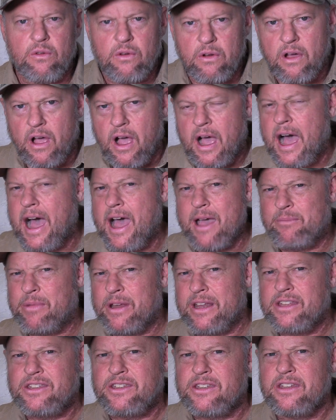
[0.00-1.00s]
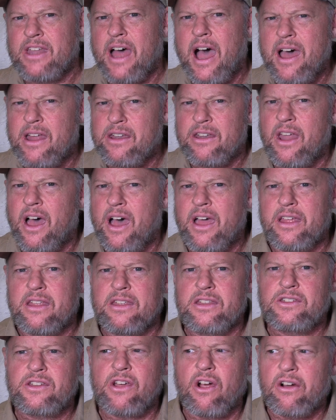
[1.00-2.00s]
high. But it's
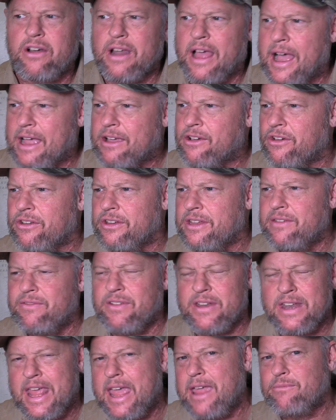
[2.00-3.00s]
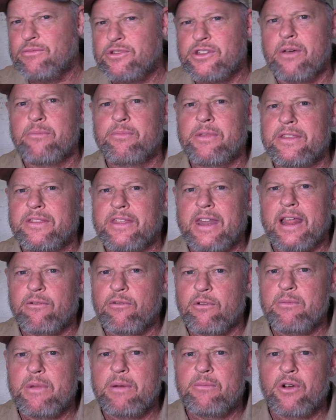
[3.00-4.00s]
it's hard. I couldn't even name something that I
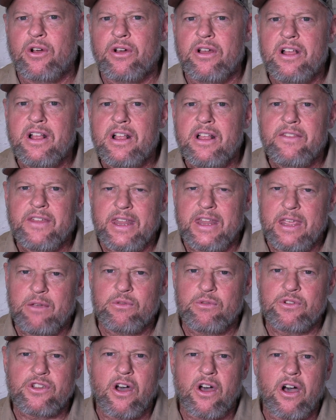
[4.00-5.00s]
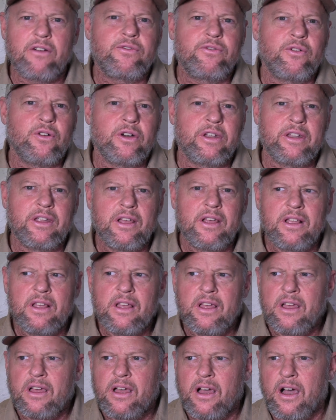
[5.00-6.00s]
remember that he was off on,
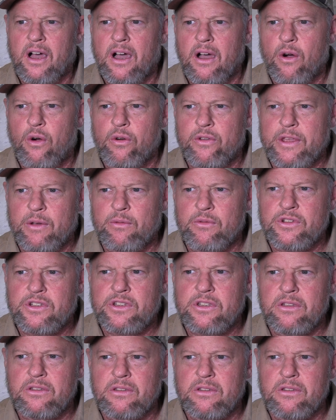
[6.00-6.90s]
or that was,